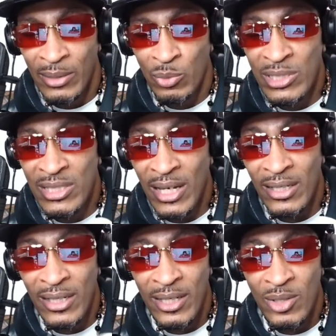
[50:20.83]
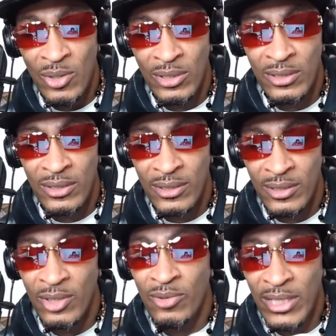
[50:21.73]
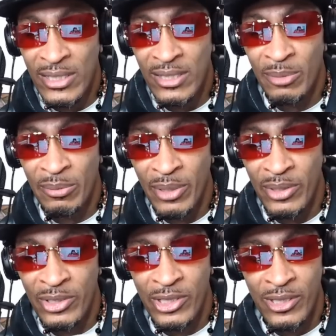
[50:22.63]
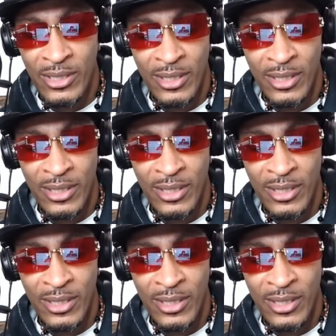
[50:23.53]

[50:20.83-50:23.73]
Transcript: What site are they on? The Red Summer merch.